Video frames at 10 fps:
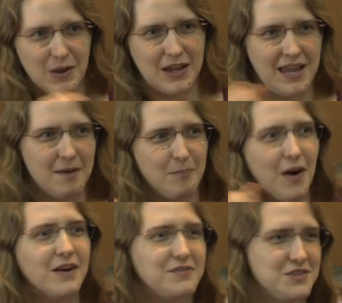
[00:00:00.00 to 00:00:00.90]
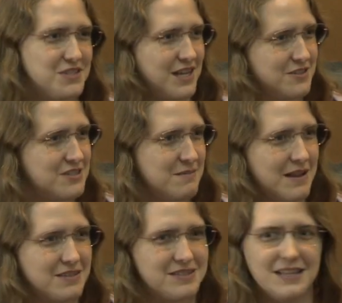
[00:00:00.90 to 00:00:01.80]
blocking out part of the sentence to
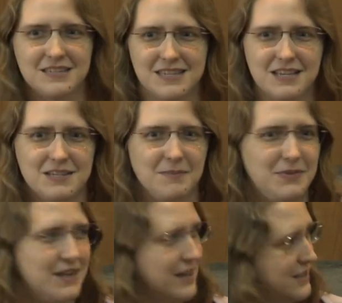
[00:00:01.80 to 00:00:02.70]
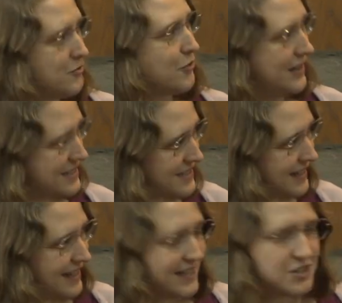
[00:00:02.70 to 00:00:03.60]
make the sentence say something different.
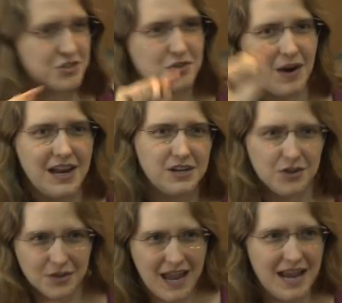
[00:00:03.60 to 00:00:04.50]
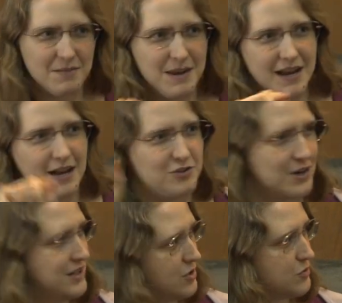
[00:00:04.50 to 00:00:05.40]
Trying to create meaning,
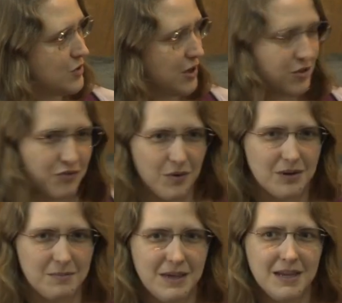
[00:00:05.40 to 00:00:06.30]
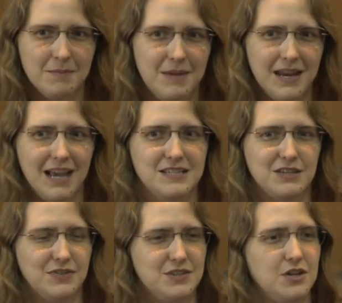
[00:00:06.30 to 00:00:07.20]
trying to transform meaning as
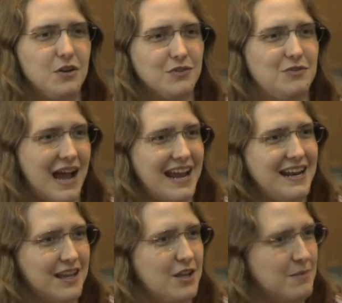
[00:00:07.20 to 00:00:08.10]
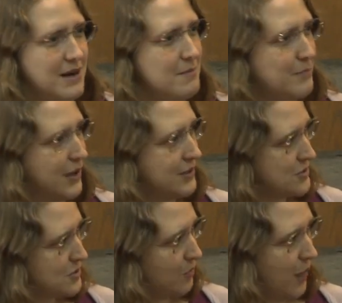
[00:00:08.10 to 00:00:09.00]
if it's an overriding human
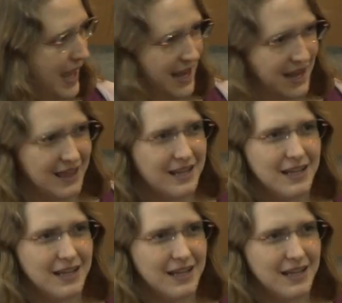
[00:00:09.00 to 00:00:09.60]
impulse when